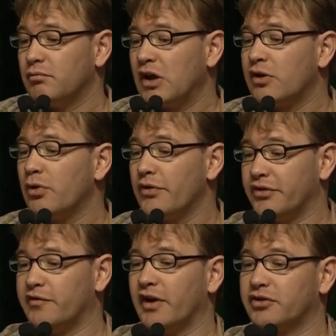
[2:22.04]
we can call this
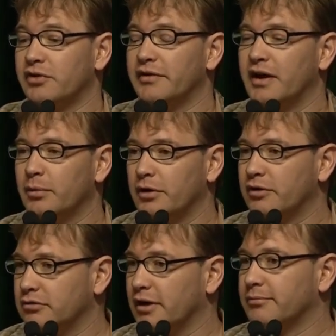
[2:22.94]
a functional network,
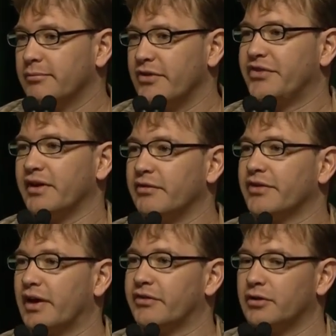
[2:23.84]
right? The set of
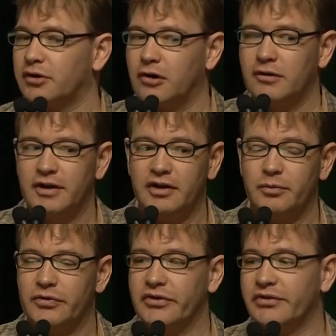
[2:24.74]
sites that are correlated
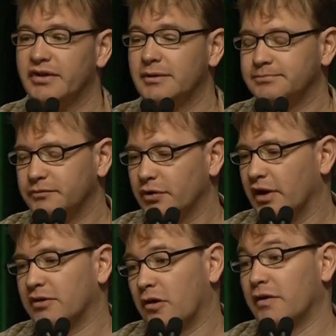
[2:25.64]
with the seed
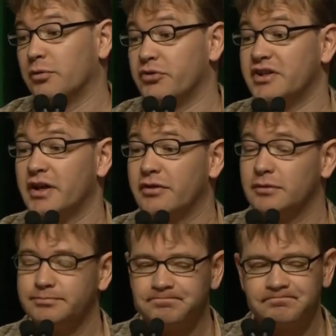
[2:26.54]
and correlated with each other.